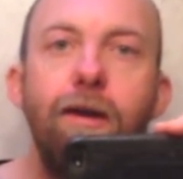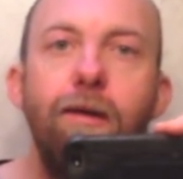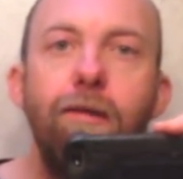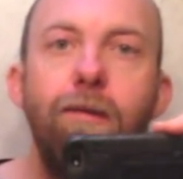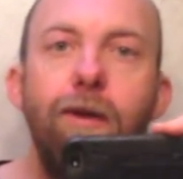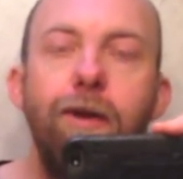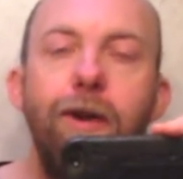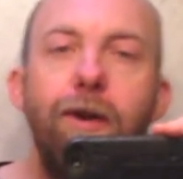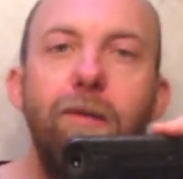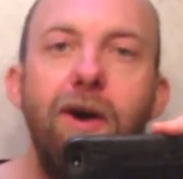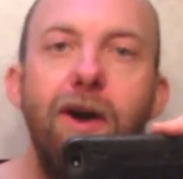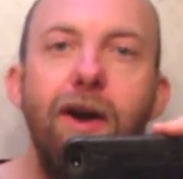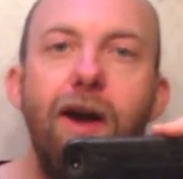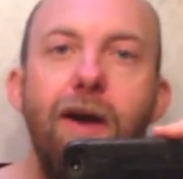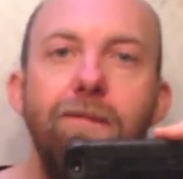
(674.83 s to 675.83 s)
Well, you know what?
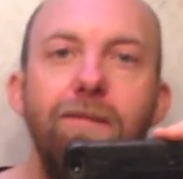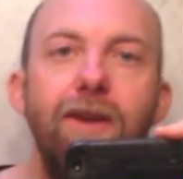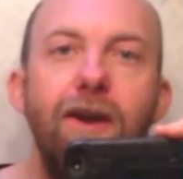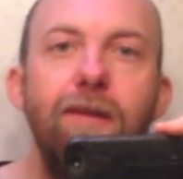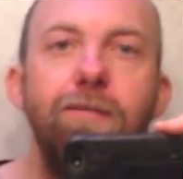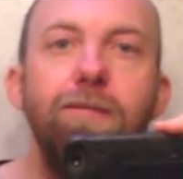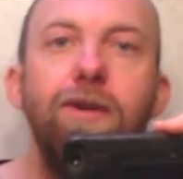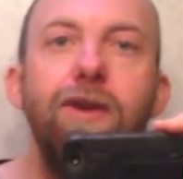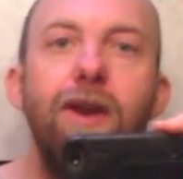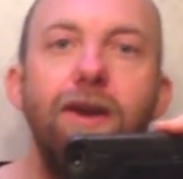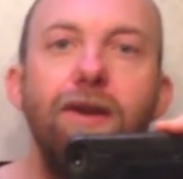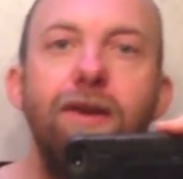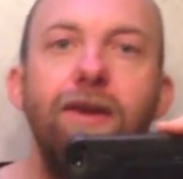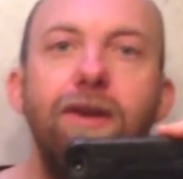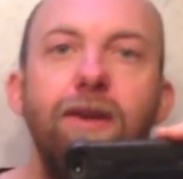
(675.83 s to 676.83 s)
I'm done
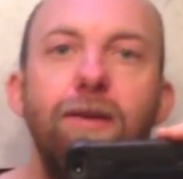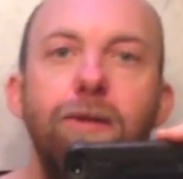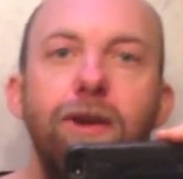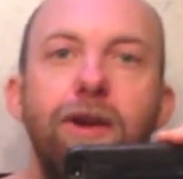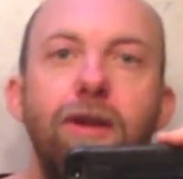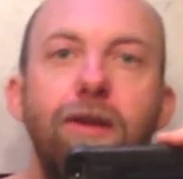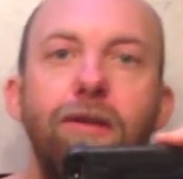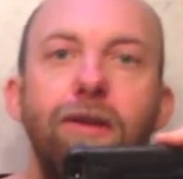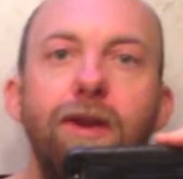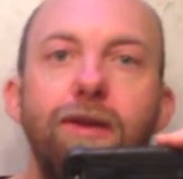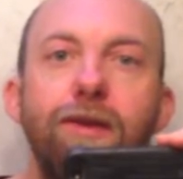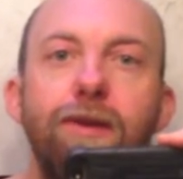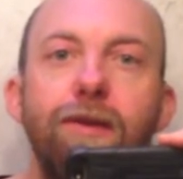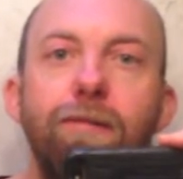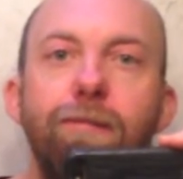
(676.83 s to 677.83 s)
pretending to be
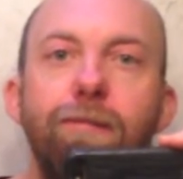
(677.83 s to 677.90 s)
clueless.